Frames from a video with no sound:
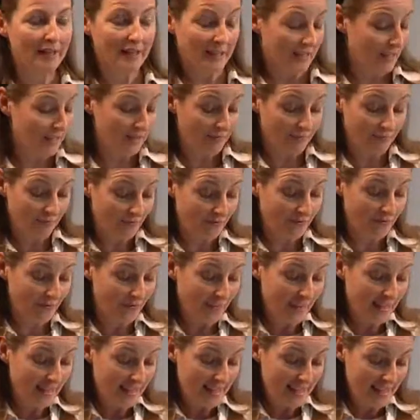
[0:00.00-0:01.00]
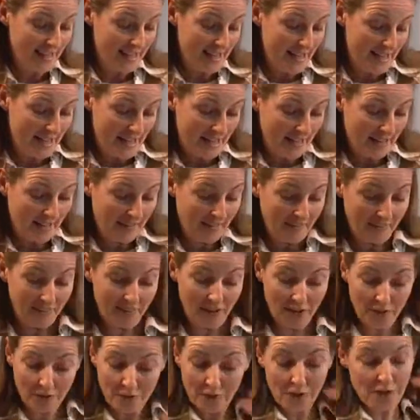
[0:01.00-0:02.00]
It's
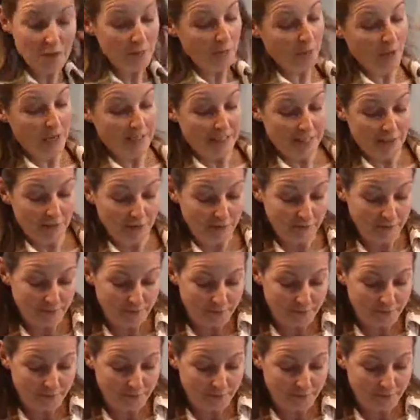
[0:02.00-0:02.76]
very, very impressive.